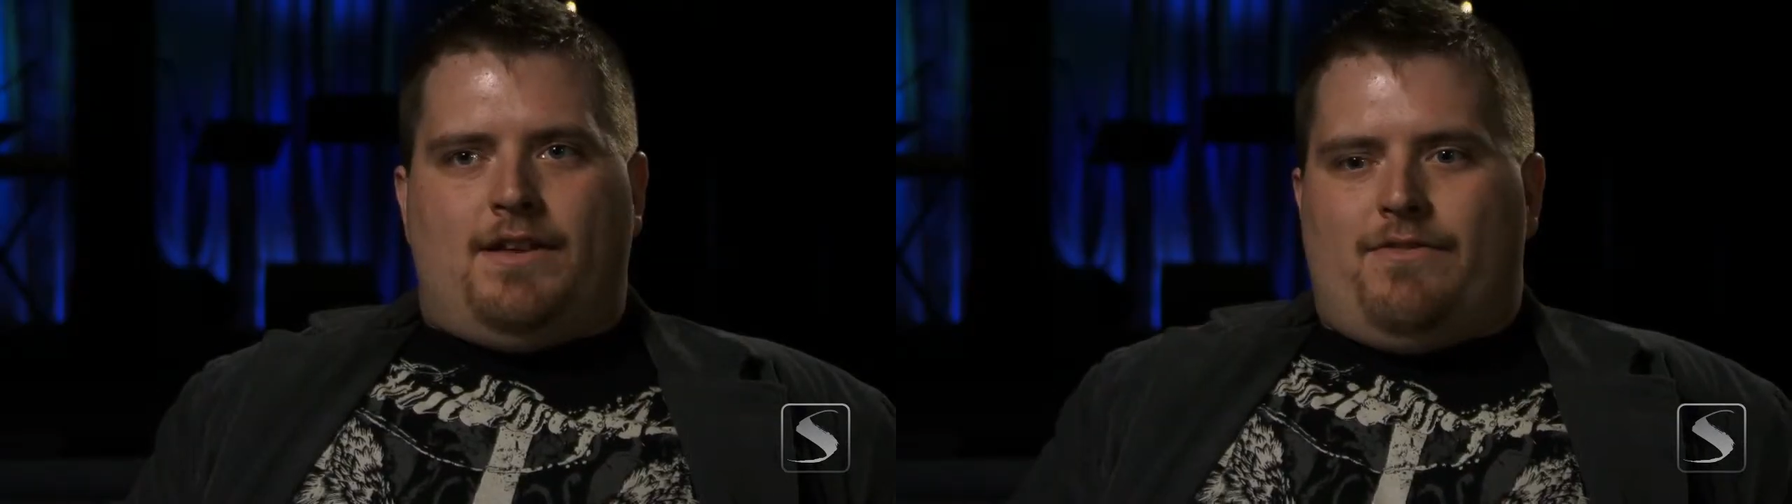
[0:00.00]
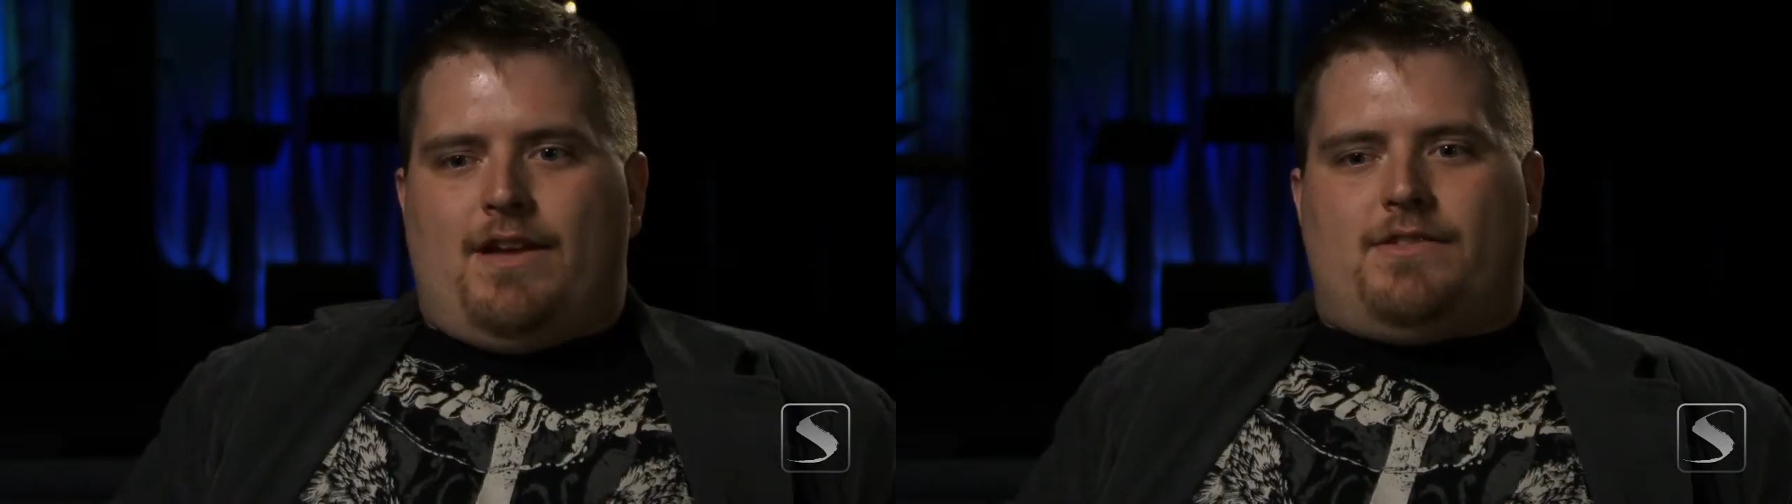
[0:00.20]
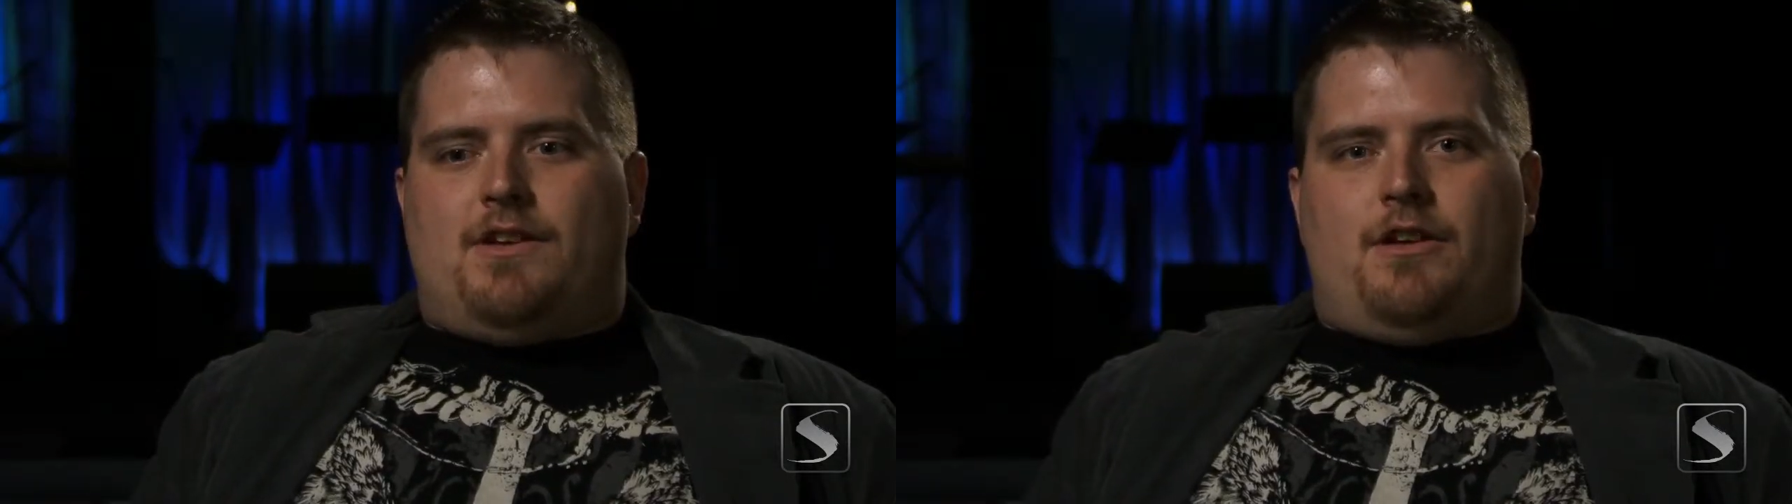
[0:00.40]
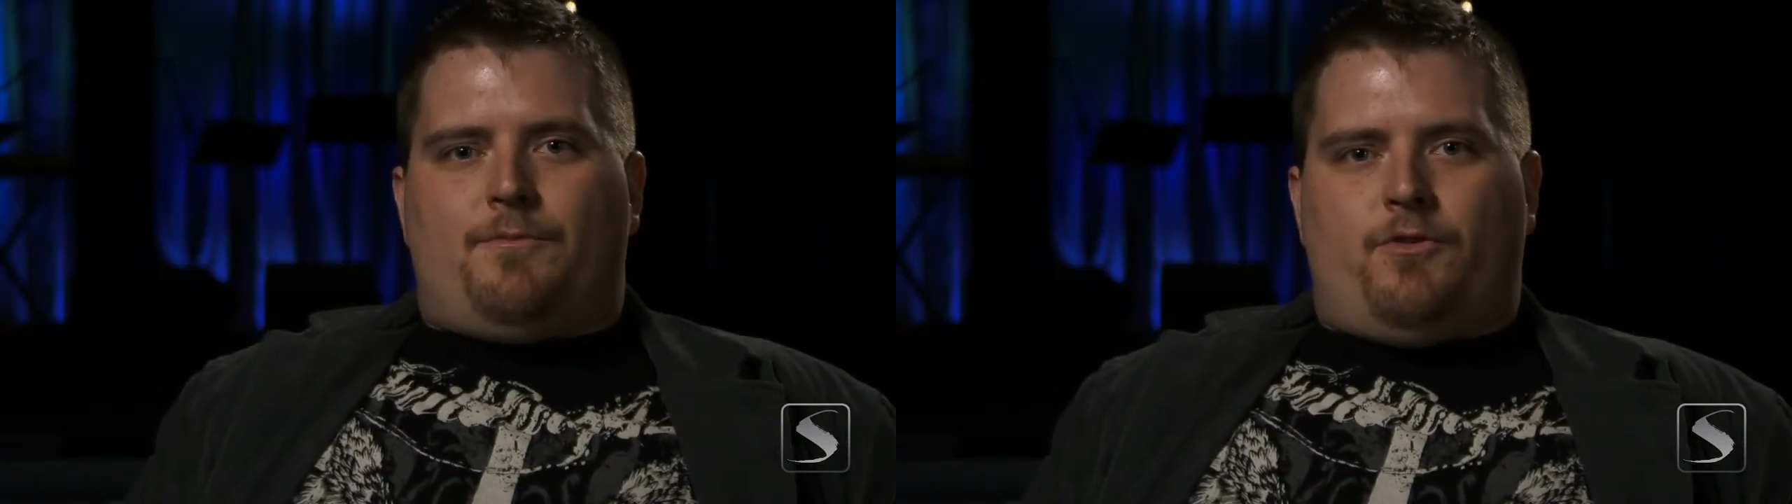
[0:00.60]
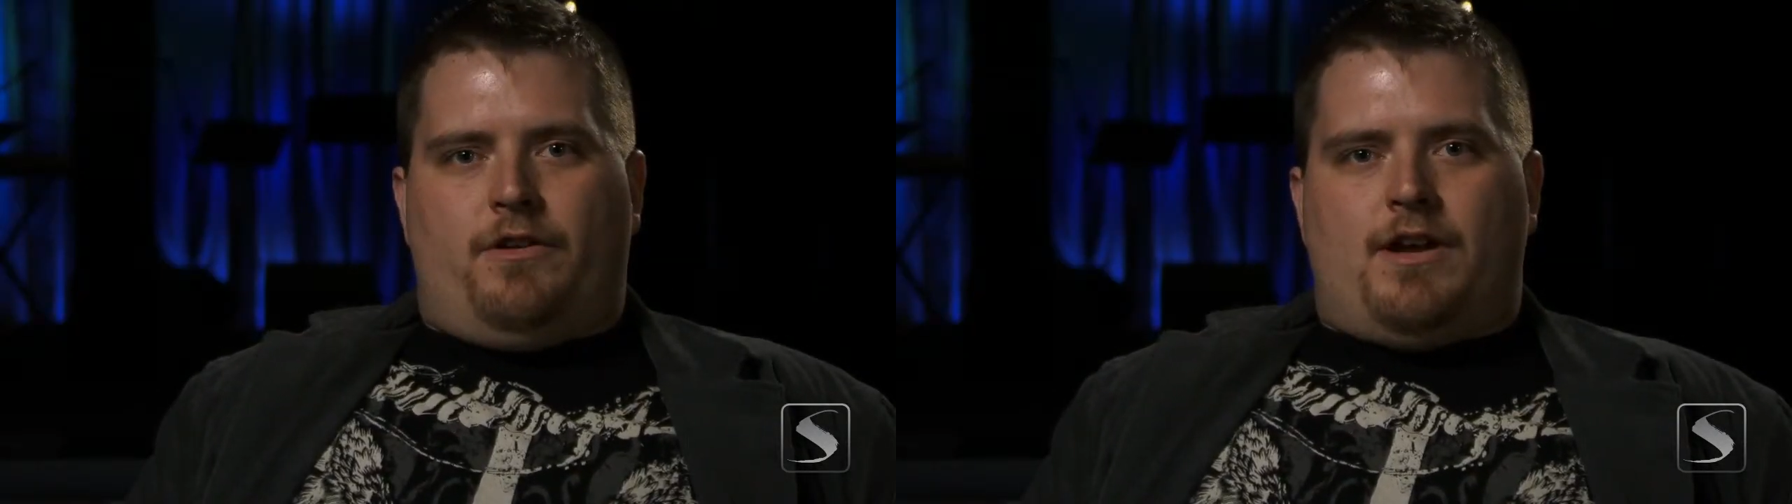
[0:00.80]
to give that son
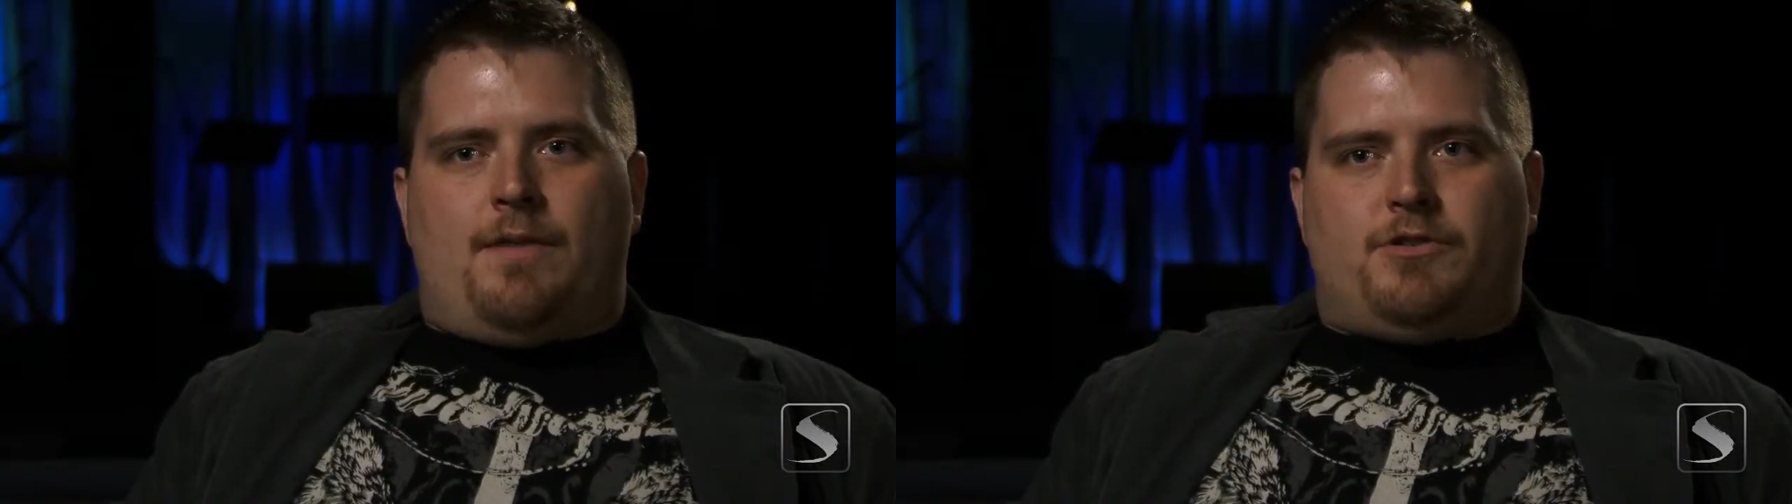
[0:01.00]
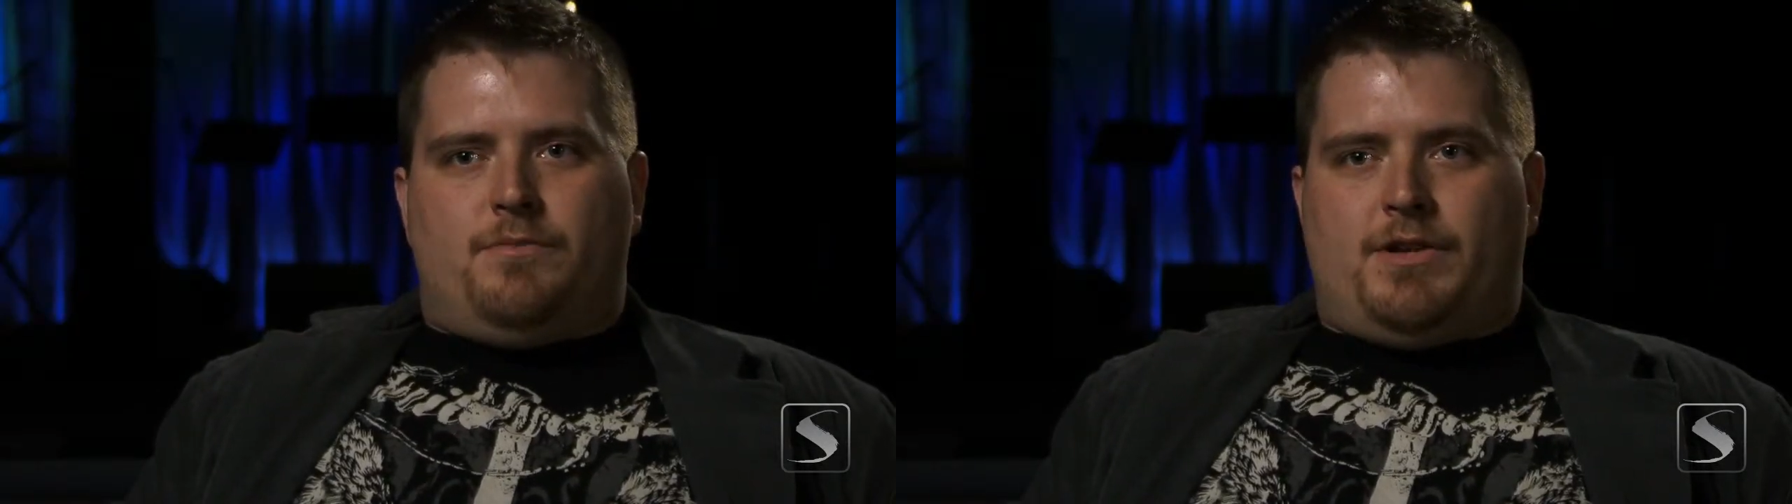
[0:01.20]
up for adoption